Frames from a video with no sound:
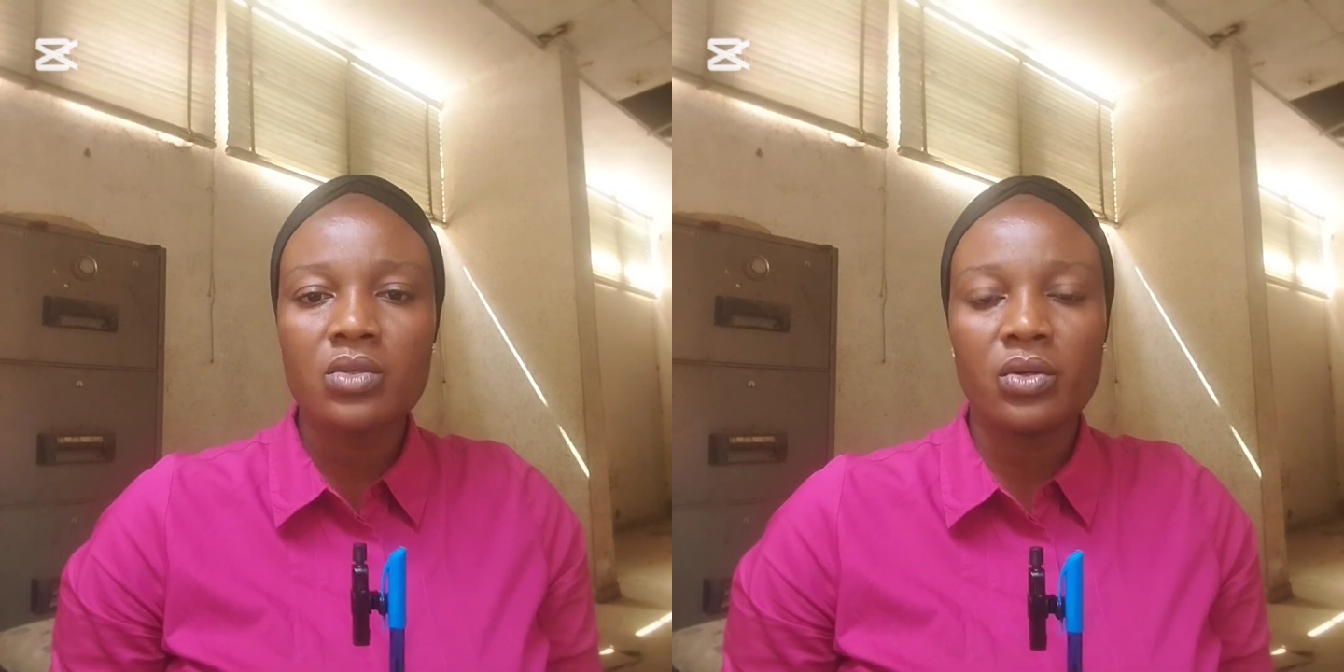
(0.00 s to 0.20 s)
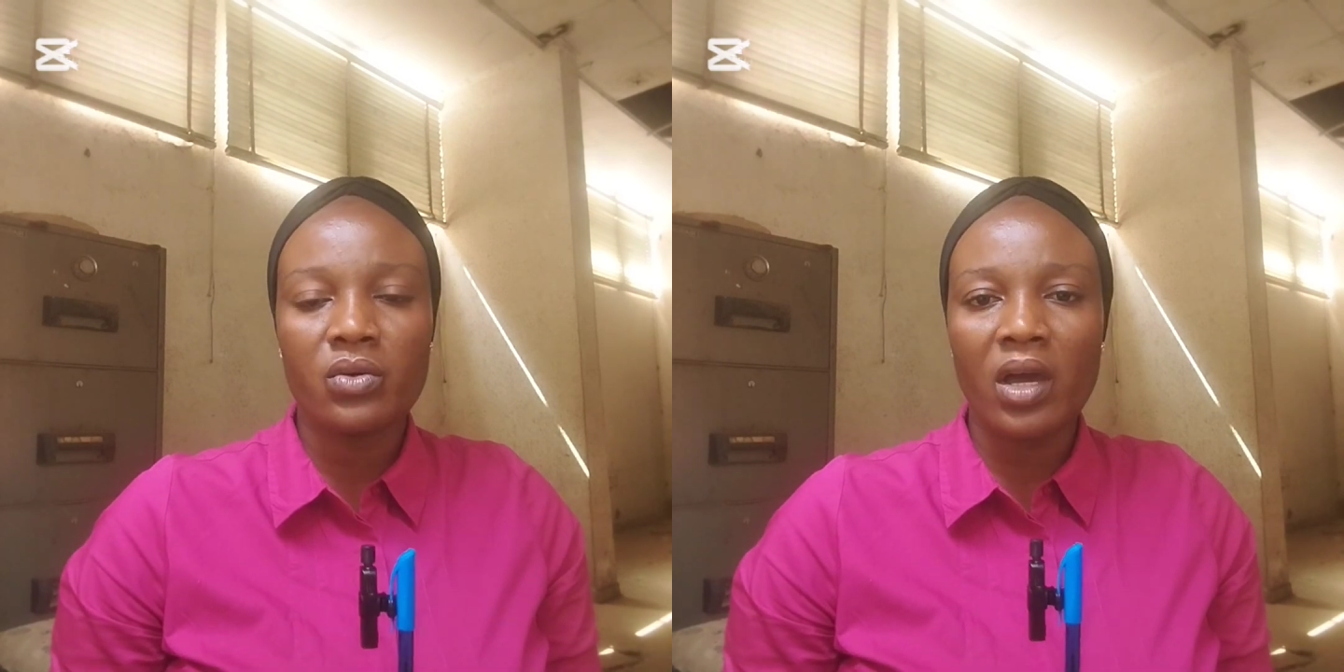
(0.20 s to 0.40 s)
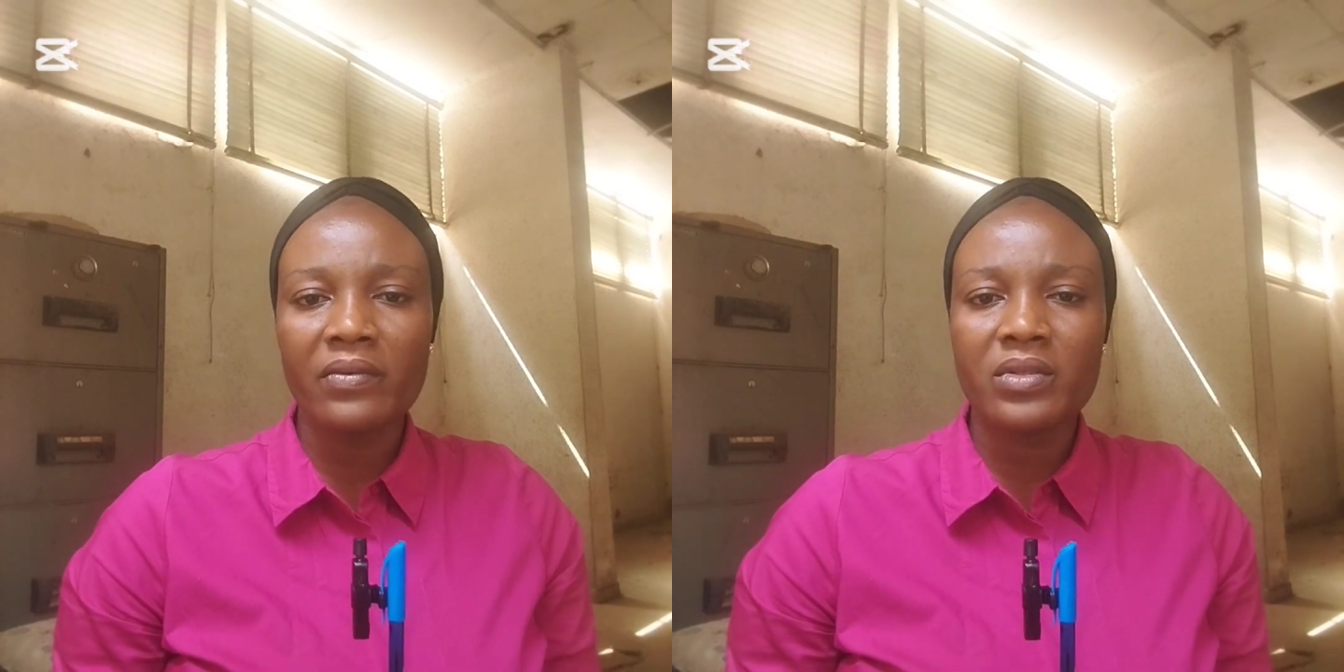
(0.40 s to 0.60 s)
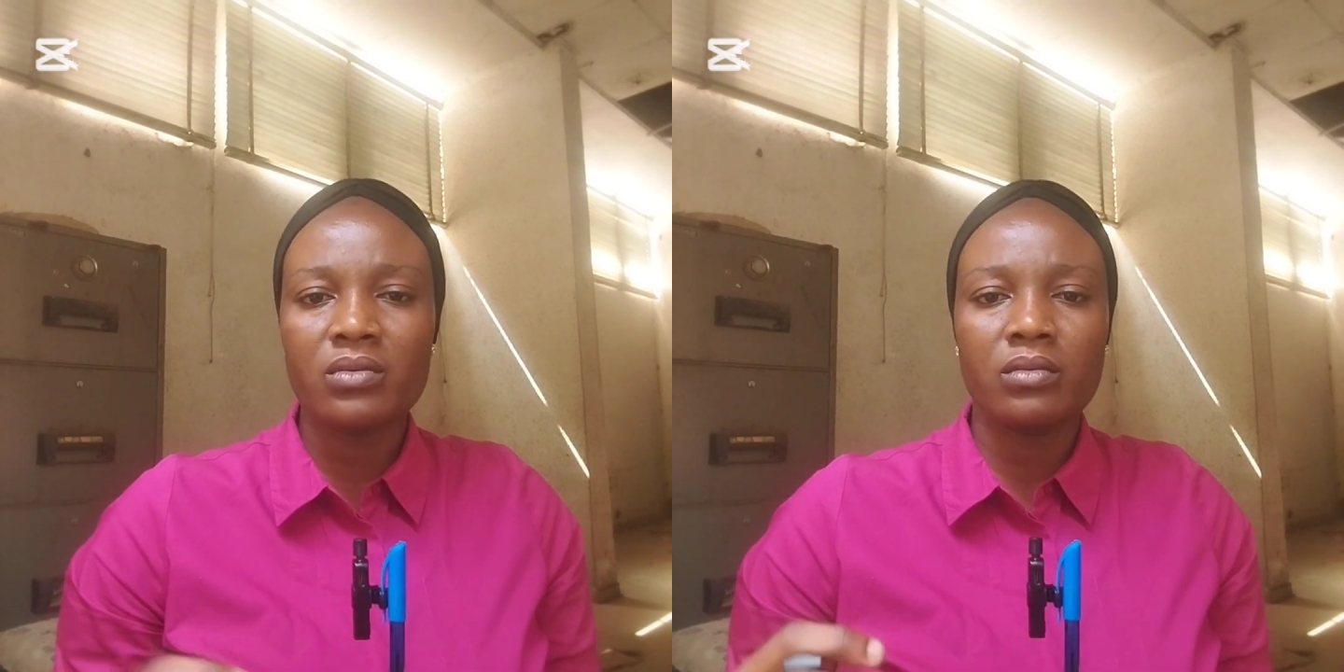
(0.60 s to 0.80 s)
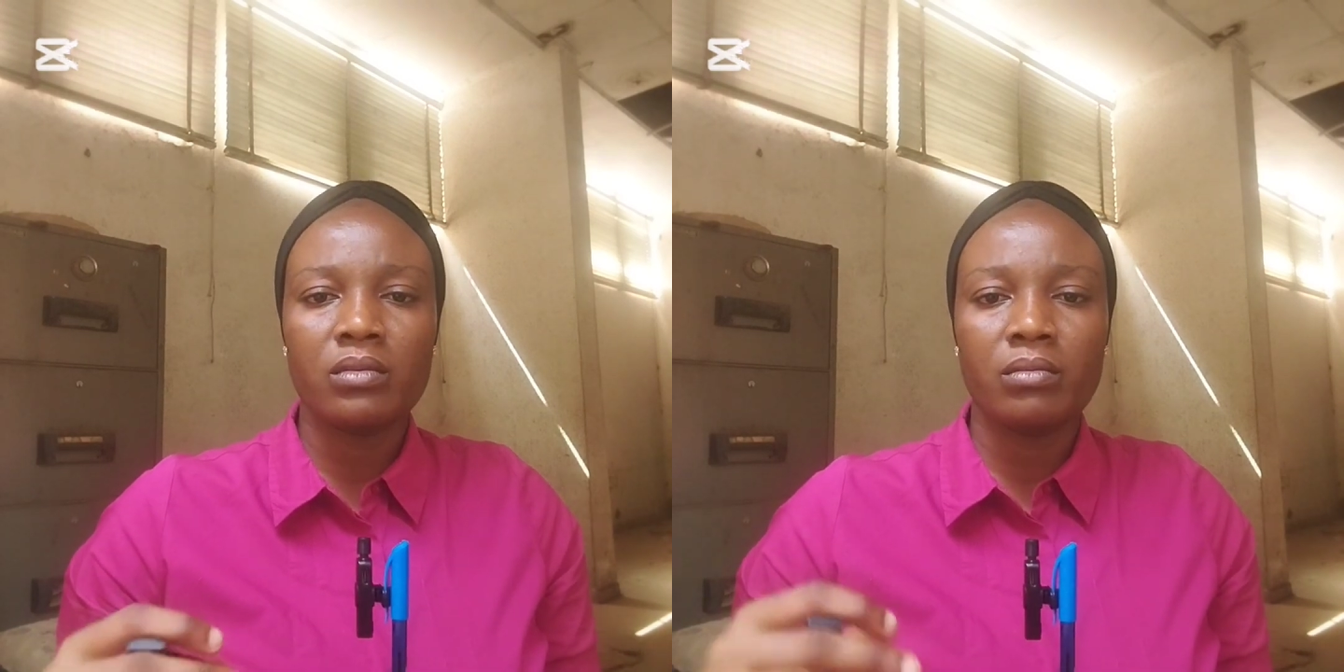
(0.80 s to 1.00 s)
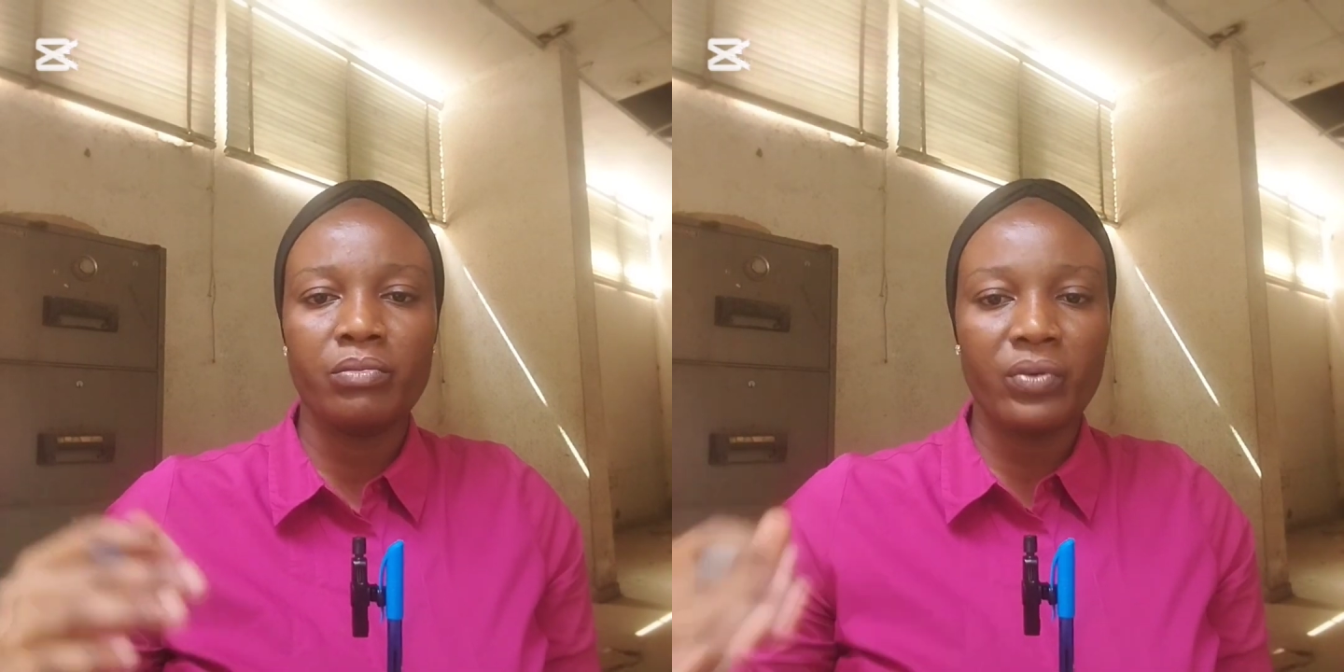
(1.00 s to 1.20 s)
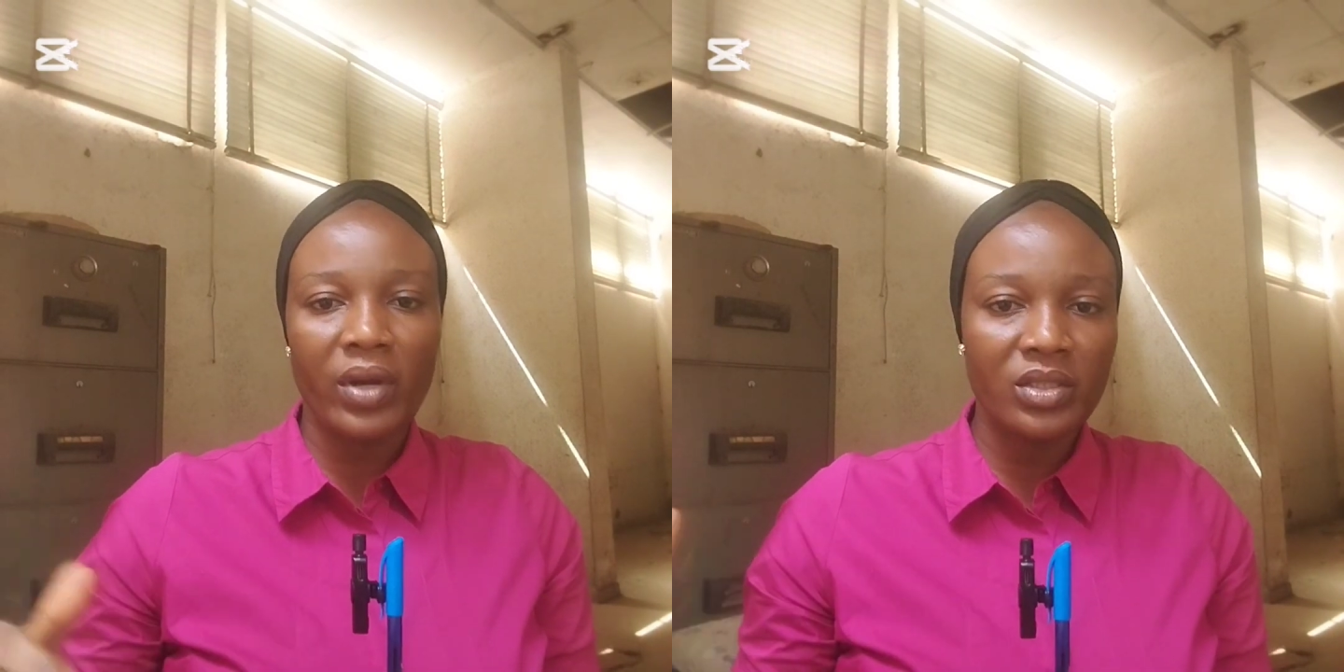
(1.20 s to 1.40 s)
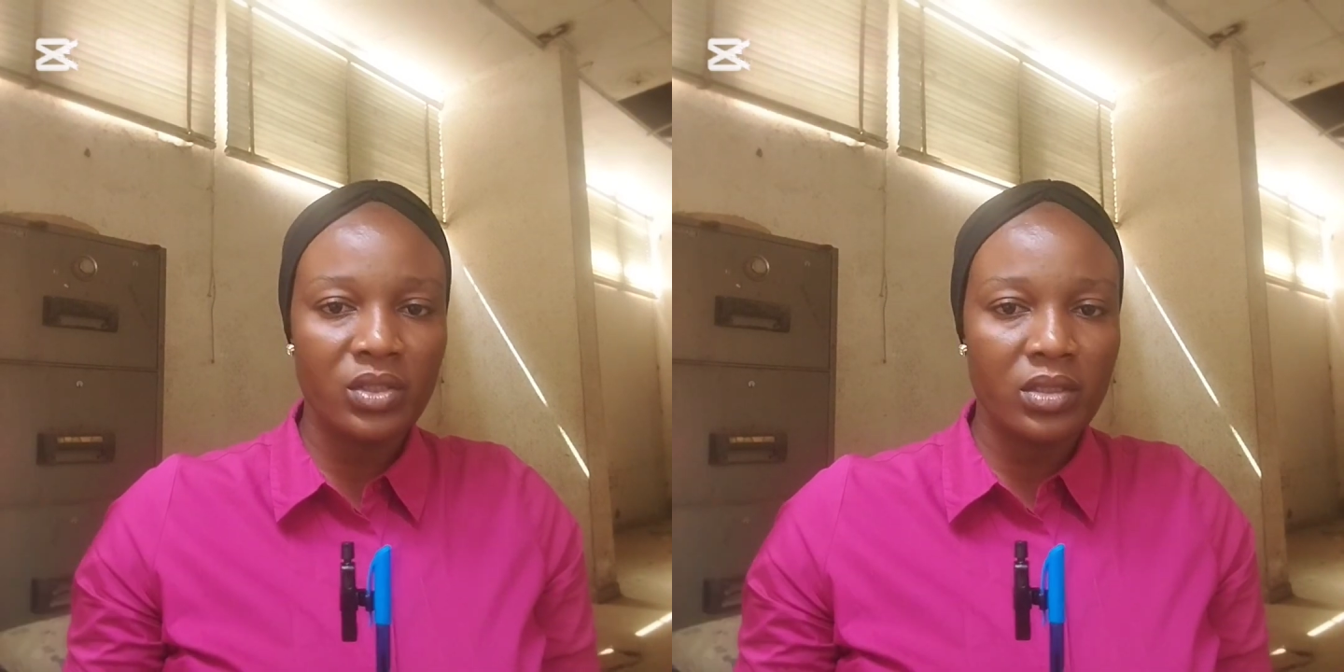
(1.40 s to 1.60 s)
so you have to
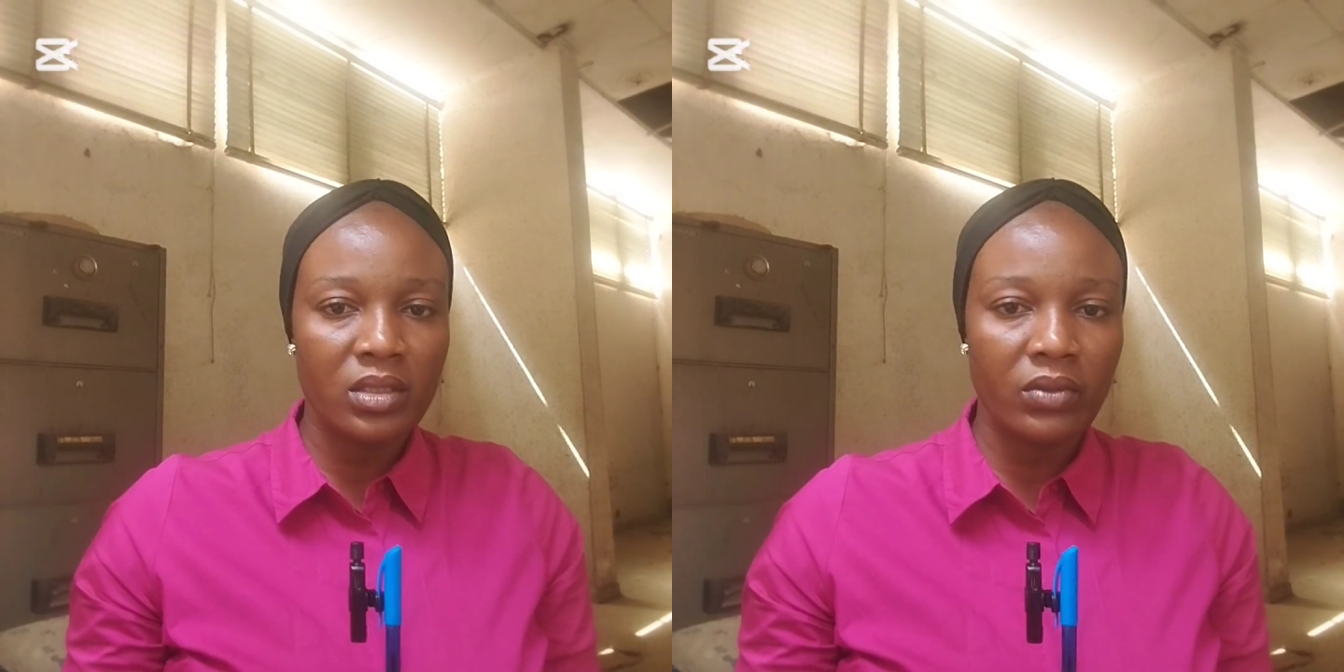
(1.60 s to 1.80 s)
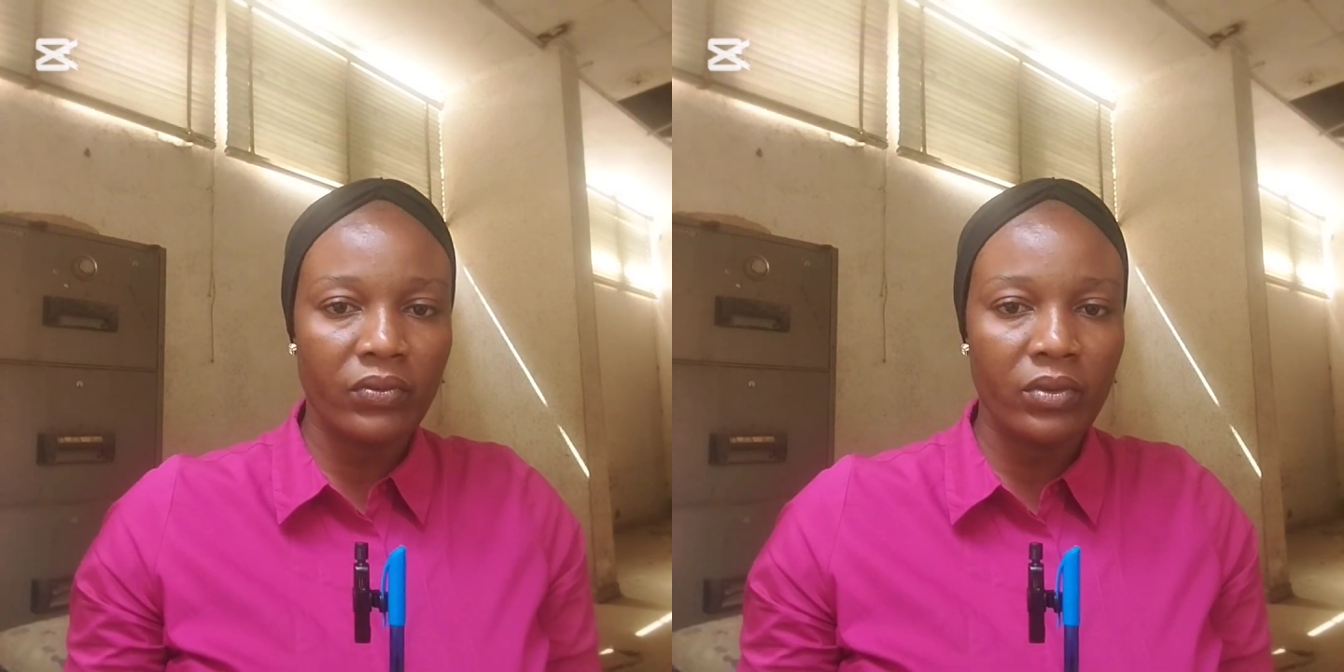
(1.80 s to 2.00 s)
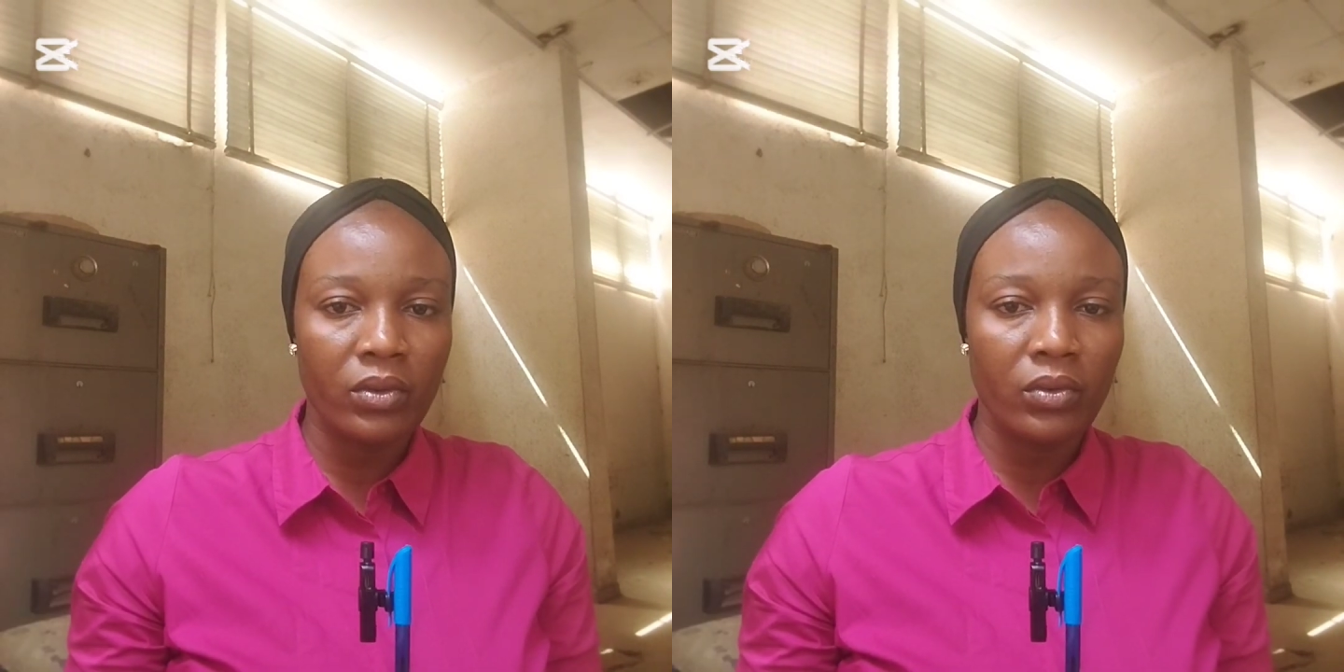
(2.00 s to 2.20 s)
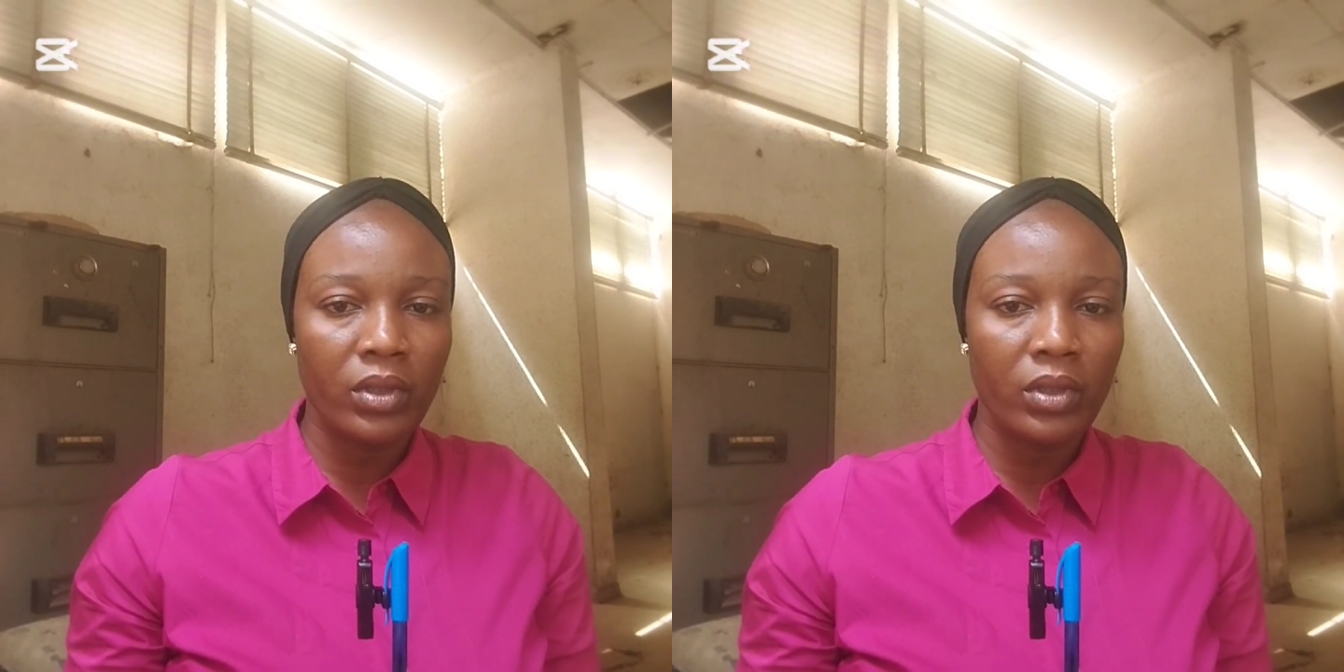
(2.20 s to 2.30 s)
brand yourself.